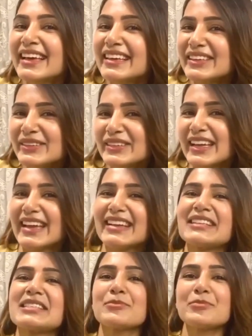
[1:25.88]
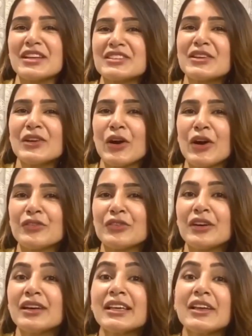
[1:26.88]
you get a special
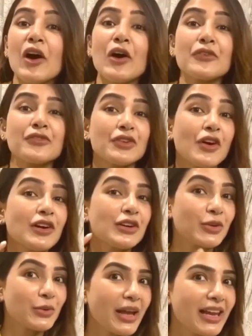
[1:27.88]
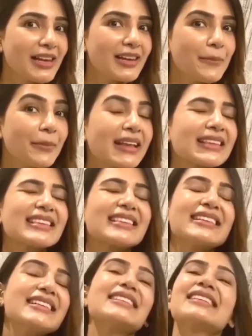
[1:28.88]
offer of not 12 but
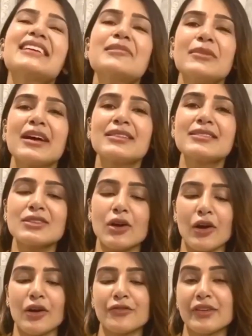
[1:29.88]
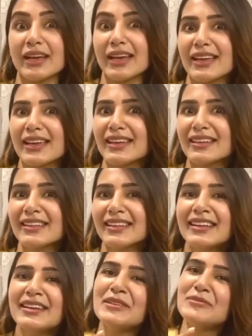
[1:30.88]
13 months of cricket,
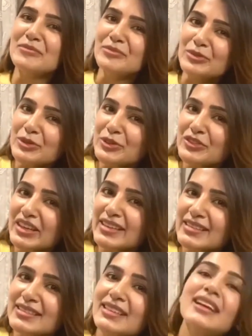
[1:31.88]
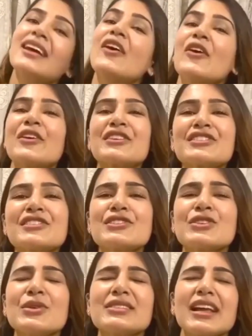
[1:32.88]
movies, original
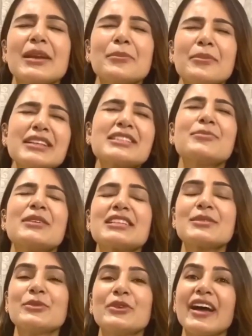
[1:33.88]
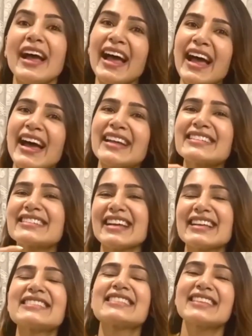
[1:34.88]
shows and much much more at
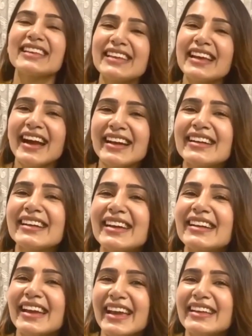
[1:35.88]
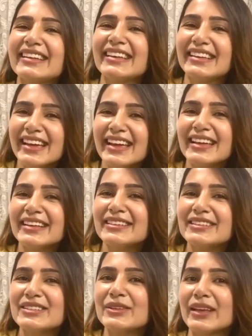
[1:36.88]
just
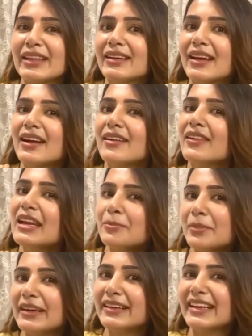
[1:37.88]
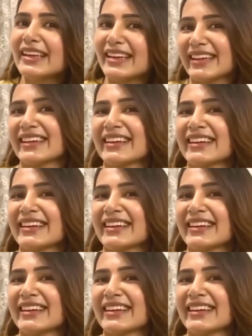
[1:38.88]
399. So yedukaga wait pandringa?